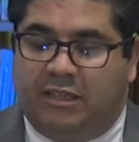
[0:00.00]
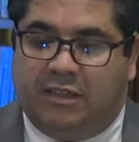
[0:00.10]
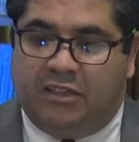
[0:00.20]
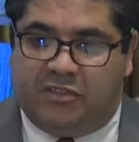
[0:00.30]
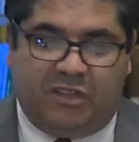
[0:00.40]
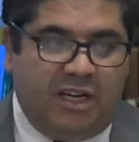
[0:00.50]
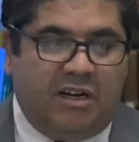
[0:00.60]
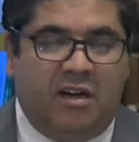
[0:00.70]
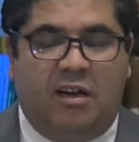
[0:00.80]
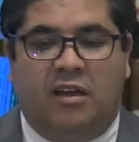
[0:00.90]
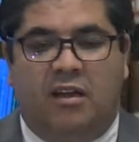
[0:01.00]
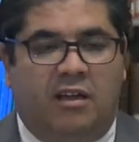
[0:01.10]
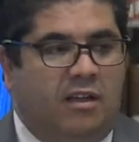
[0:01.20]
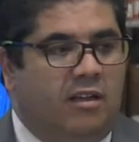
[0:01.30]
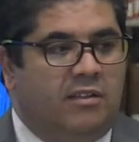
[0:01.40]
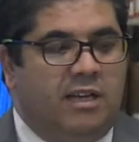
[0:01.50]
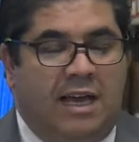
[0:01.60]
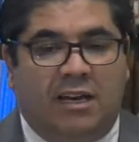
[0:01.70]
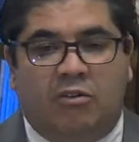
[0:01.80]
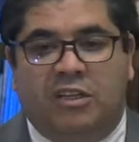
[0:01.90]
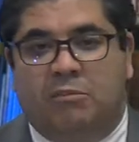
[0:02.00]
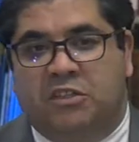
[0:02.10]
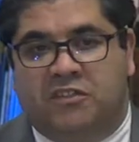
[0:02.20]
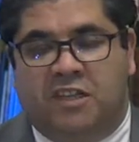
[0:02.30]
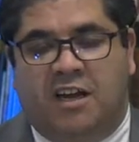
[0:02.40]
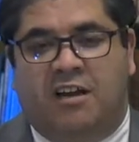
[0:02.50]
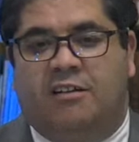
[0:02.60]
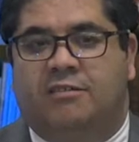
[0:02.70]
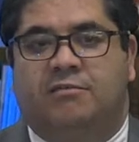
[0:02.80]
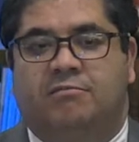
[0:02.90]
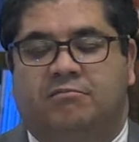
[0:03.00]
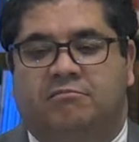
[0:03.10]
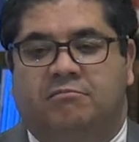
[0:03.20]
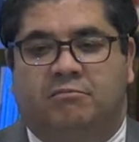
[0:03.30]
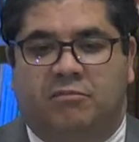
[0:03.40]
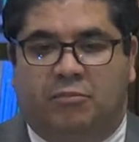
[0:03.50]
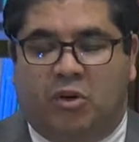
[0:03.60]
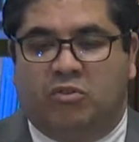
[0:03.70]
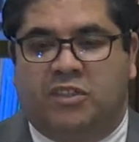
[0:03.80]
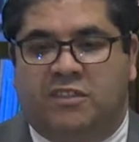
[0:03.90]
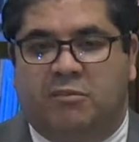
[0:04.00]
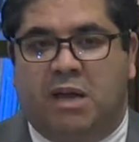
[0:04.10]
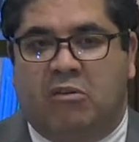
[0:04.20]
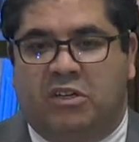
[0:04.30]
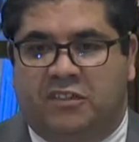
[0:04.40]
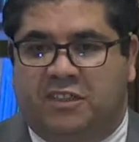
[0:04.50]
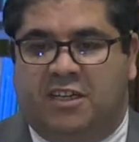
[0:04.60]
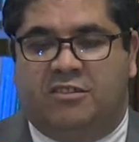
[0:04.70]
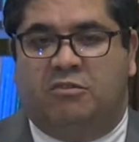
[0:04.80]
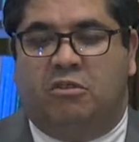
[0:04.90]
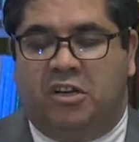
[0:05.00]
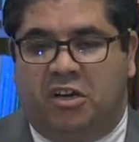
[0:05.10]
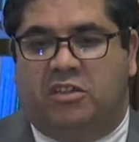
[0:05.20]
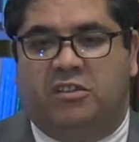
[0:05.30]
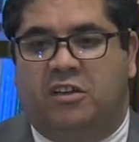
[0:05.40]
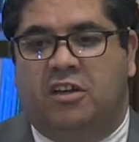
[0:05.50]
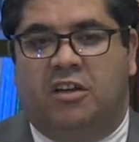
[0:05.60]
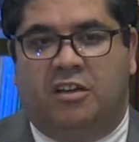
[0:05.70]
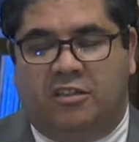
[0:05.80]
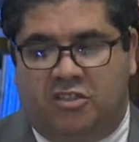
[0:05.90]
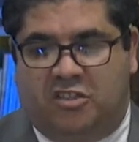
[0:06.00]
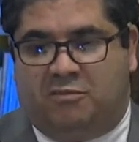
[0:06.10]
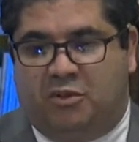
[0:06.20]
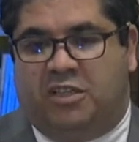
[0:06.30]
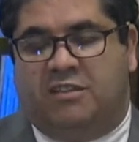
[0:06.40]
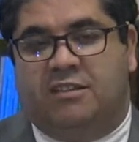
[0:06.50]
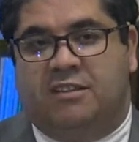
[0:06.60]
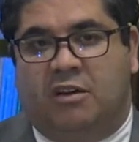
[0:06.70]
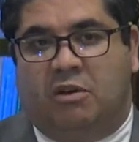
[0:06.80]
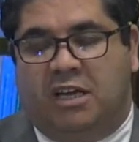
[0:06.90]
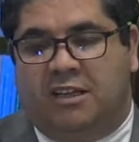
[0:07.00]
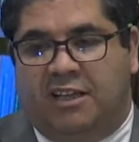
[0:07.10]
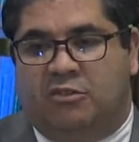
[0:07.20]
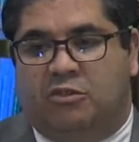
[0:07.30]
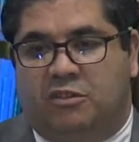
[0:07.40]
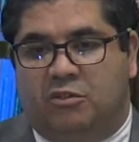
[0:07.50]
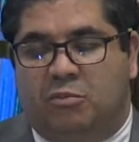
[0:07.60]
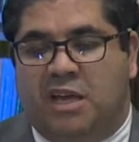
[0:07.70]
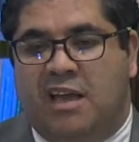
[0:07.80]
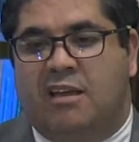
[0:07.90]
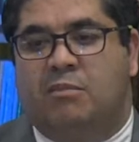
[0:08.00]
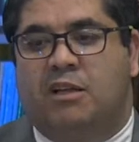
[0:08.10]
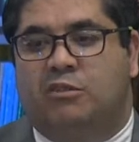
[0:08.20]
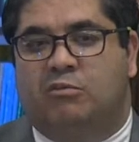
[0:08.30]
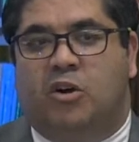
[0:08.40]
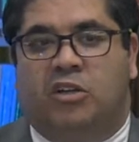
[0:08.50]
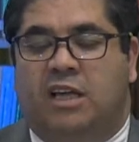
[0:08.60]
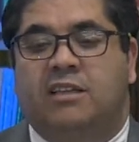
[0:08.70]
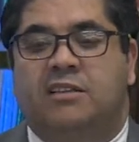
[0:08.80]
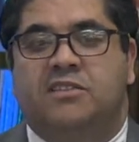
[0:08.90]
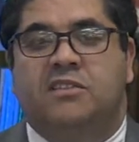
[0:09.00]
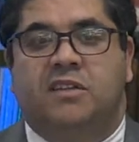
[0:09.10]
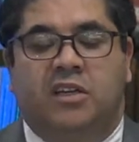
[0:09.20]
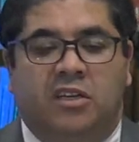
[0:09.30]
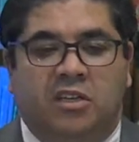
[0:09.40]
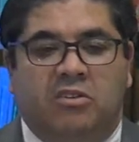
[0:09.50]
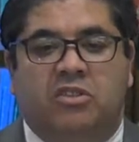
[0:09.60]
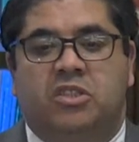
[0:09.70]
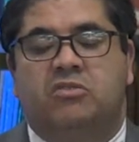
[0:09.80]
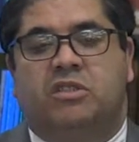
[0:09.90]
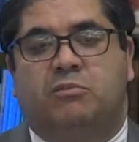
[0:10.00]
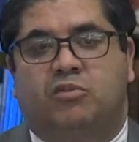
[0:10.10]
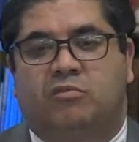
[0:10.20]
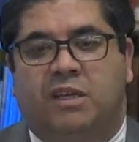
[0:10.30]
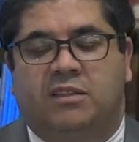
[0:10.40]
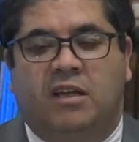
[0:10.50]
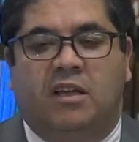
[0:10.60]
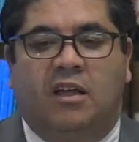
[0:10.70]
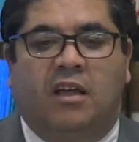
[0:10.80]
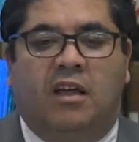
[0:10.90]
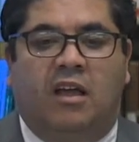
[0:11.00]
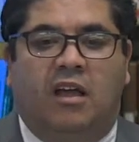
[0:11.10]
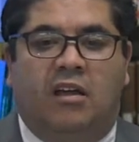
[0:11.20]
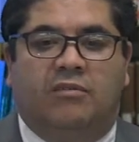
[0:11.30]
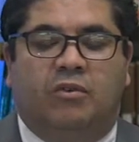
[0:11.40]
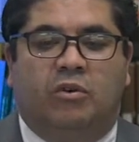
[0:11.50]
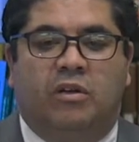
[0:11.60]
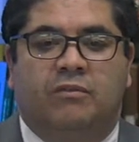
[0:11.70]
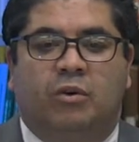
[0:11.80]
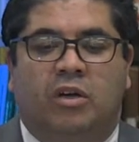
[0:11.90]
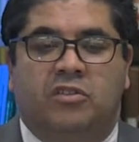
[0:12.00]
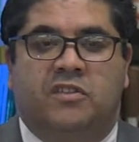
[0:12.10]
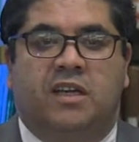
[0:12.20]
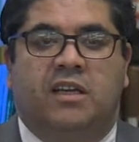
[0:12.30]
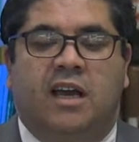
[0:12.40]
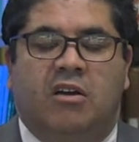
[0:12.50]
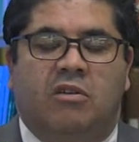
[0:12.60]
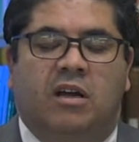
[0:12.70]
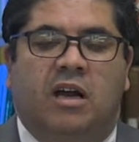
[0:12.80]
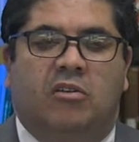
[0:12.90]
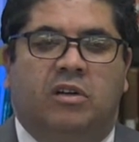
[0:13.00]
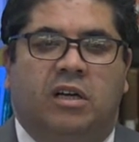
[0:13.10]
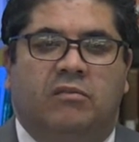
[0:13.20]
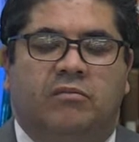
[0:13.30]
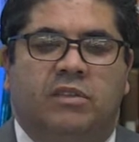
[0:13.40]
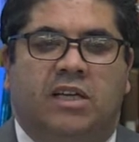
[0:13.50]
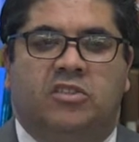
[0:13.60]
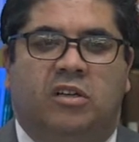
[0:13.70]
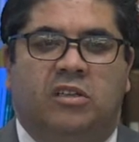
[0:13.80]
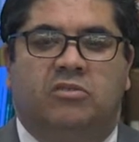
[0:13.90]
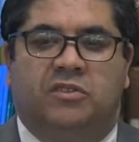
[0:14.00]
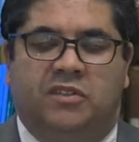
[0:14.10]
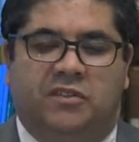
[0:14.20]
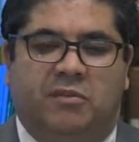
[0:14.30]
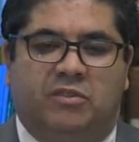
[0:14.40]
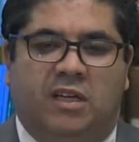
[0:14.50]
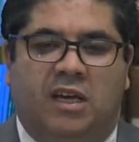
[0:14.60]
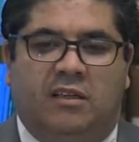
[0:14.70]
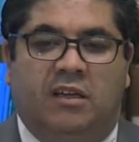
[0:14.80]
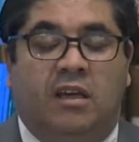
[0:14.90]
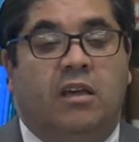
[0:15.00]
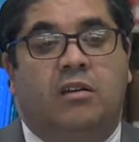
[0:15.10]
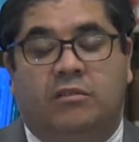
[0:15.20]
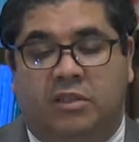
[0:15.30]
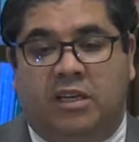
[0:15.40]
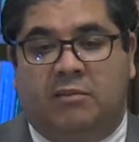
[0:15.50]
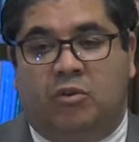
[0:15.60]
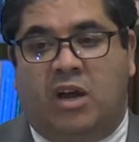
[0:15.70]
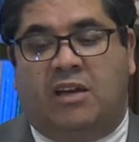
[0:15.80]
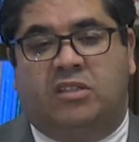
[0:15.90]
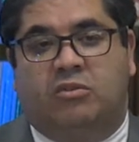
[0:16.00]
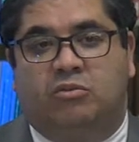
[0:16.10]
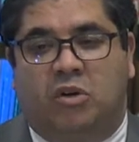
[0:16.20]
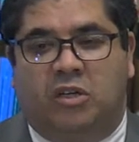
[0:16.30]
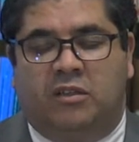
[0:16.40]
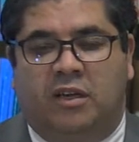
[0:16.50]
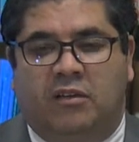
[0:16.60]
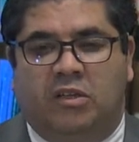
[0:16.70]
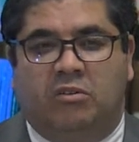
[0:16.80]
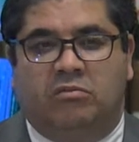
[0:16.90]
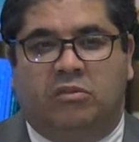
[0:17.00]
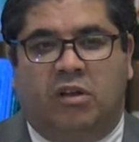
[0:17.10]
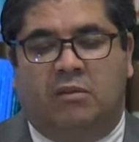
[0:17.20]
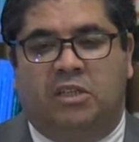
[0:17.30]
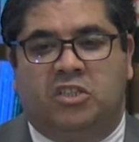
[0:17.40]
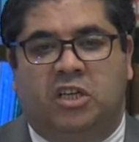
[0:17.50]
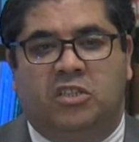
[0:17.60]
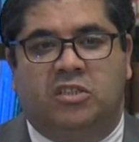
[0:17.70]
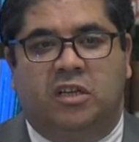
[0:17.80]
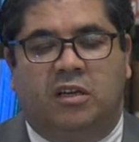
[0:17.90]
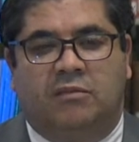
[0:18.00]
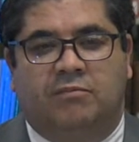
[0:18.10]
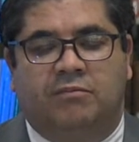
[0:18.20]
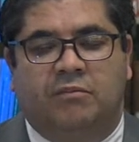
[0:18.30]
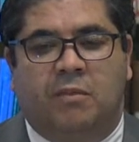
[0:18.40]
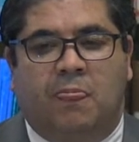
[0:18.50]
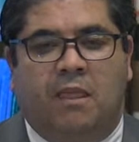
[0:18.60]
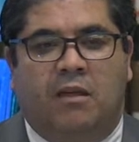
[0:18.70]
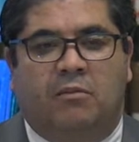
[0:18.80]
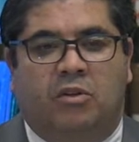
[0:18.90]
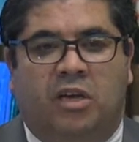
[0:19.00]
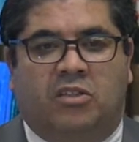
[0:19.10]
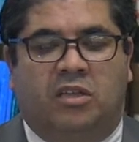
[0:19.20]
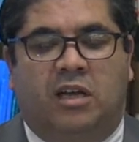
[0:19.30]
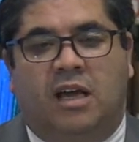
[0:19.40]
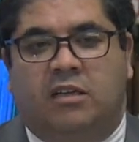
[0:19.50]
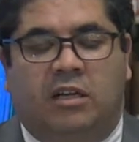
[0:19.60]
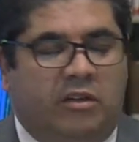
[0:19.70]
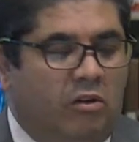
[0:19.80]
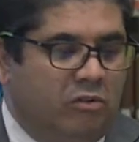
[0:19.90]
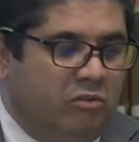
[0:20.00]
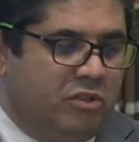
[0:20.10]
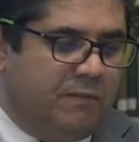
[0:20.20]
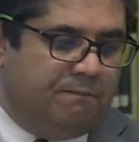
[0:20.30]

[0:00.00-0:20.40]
is there, algorithm is there, processing power is there, so why not just put it the way that you be able to monitor? And this is a huge improvement for understanding our natural ecosystems and take more action toward climate change protection and all those.